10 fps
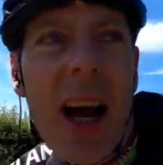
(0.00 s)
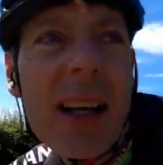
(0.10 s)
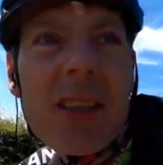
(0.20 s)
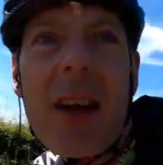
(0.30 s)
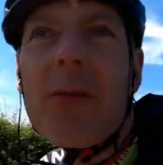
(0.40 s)

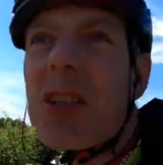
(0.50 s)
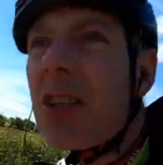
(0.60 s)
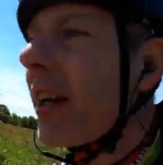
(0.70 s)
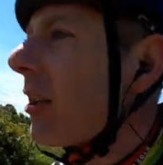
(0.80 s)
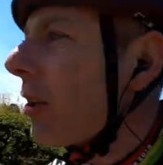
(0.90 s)
and as every
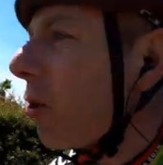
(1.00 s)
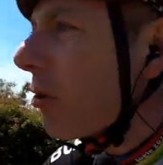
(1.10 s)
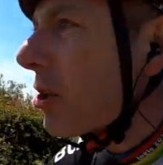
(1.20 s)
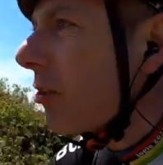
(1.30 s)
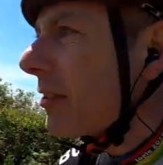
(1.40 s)
cycling
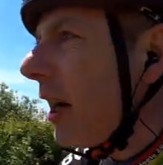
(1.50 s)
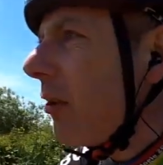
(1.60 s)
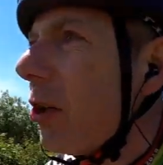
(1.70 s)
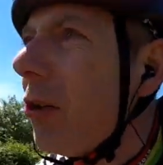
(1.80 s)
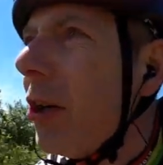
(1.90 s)
coach will
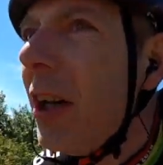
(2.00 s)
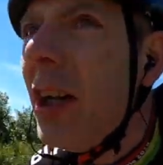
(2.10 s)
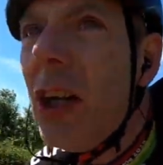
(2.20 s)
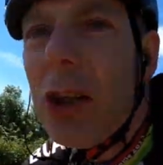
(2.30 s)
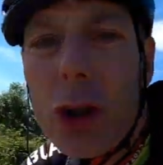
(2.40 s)
tell you,
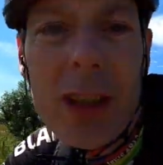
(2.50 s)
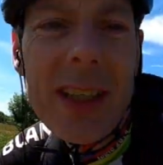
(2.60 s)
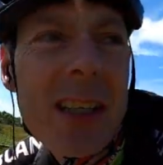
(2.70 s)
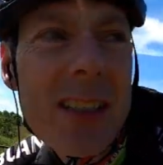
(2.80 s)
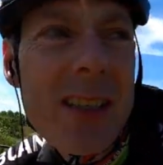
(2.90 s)
you need